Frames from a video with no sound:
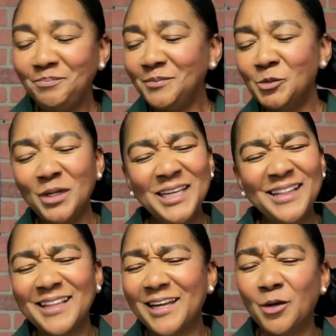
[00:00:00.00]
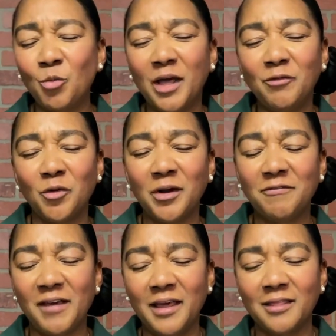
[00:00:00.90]
We need that unwavering
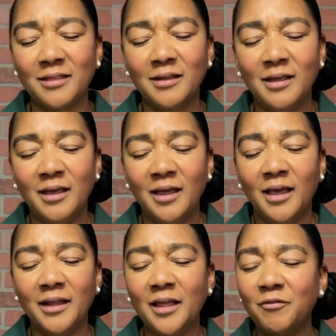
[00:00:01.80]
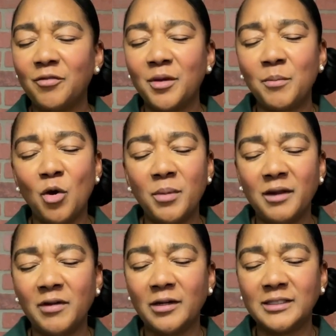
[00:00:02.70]
faith. In every moment
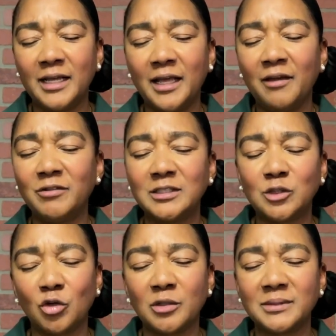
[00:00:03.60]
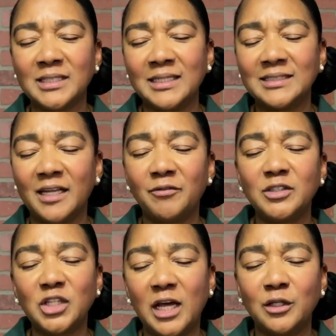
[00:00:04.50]
of our day, every circumstance, every
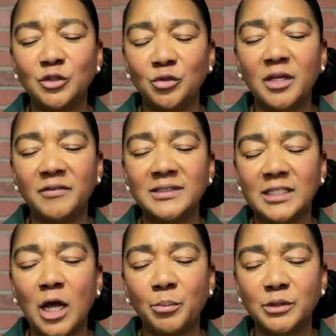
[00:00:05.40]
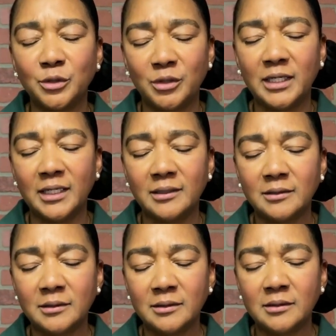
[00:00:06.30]
challenge, you give us an opportunity.
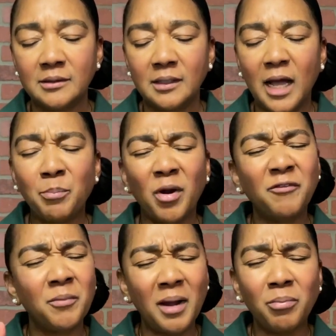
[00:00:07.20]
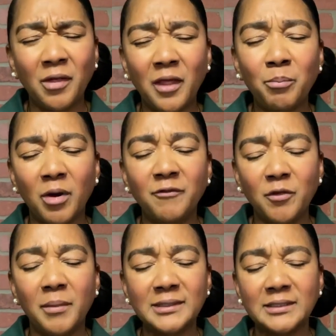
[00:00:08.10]
I pray for my brother. I pray for
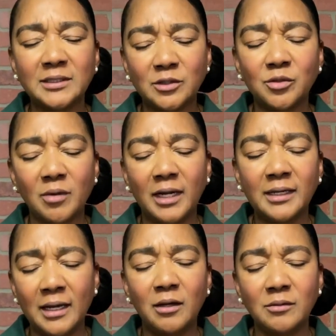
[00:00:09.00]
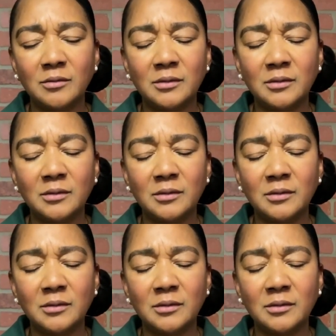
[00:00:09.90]
my sister right now